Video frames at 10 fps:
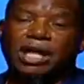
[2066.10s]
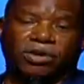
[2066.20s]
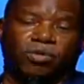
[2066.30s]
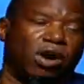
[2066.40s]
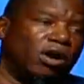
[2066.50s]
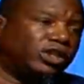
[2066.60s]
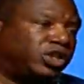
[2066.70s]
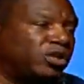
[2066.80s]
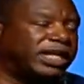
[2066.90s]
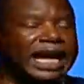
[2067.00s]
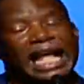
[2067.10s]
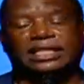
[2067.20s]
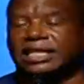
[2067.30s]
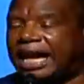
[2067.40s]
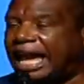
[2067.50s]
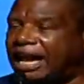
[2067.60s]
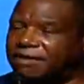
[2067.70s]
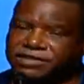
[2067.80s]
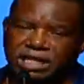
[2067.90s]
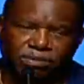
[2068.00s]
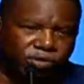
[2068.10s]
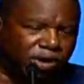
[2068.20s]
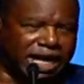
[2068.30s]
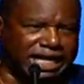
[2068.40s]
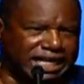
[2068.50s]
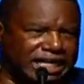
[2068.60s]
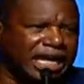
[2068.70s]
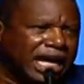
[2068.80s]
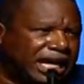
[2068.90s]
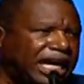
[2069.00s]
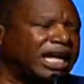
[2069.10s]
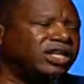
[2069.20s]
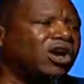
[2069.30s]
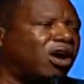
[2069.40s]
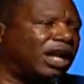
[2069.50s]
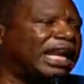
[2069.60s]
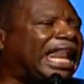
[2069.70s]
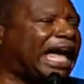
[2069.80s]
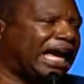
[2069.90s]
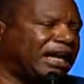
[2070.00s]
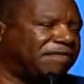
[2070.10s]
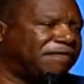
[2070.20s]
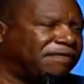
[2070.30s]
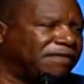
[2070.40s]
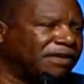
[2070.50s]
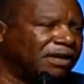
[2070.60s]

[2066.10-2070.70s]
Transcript: other words, you got to have some rain in your life.